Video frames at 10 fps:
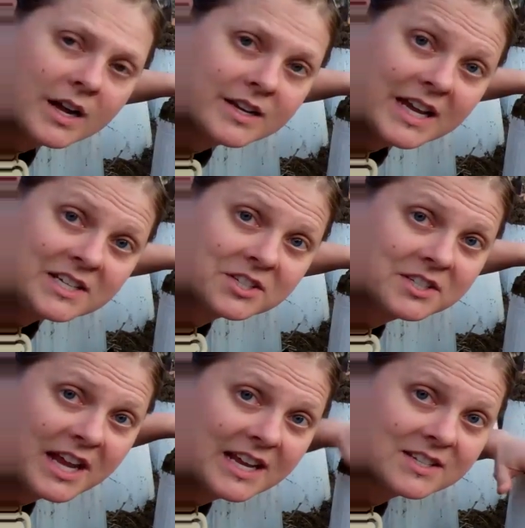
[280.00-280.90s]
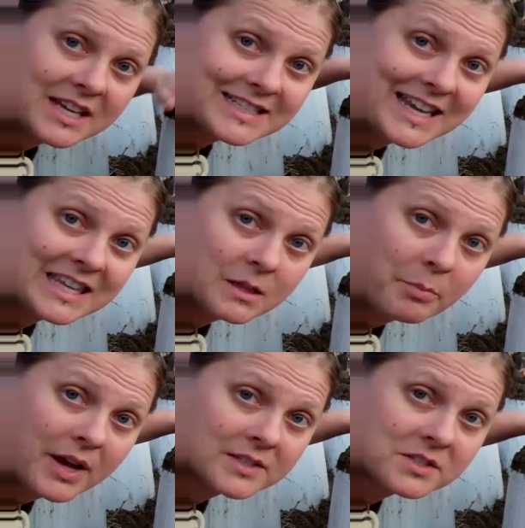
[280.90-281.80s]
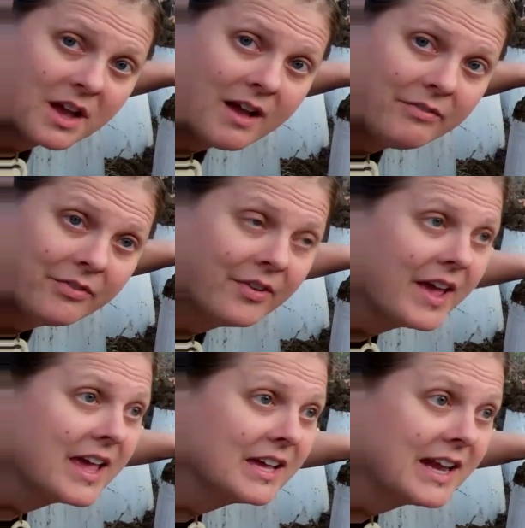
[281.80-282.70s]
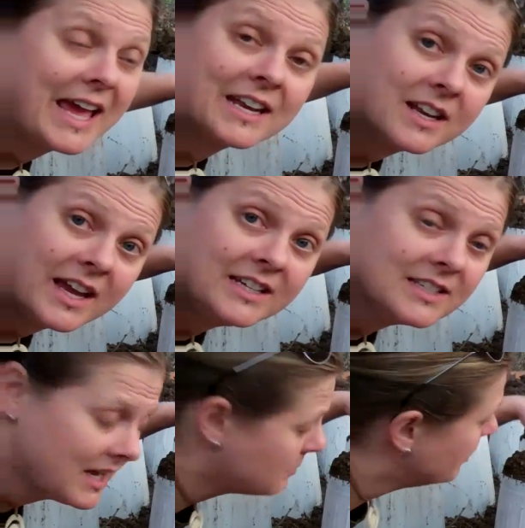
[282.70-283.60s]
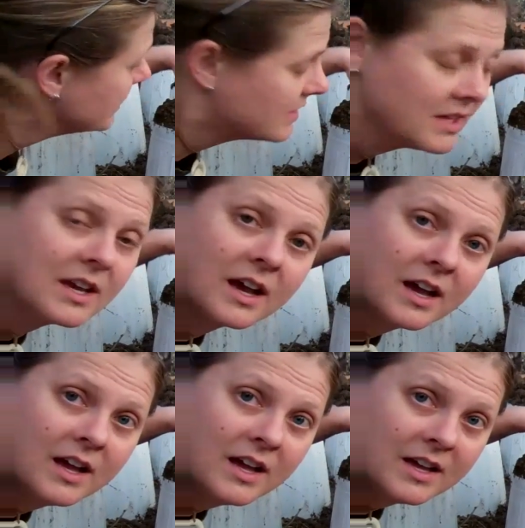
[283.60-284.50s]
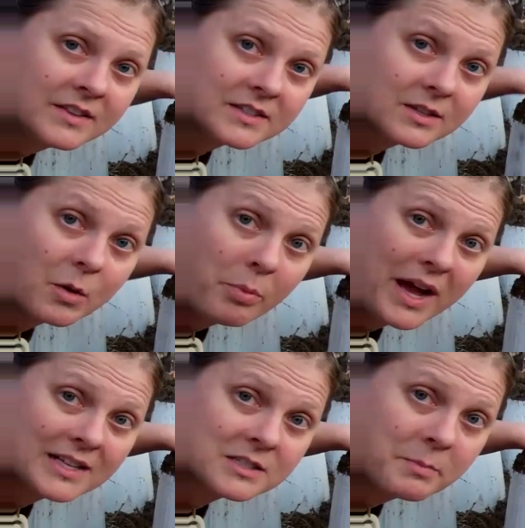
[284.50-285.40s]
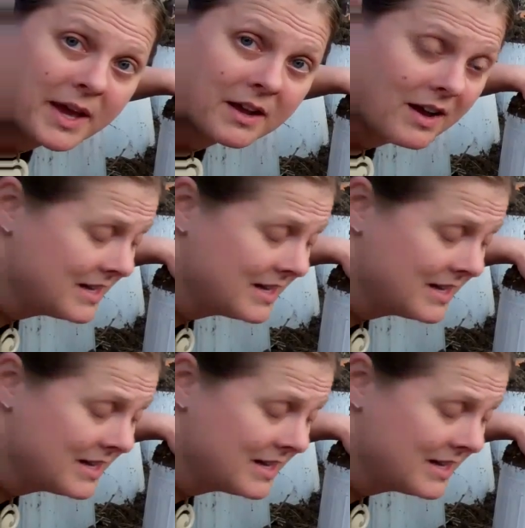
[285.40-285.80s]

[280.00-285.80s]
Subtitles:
On nice days, I take the pots off, and at night, I put these little pots back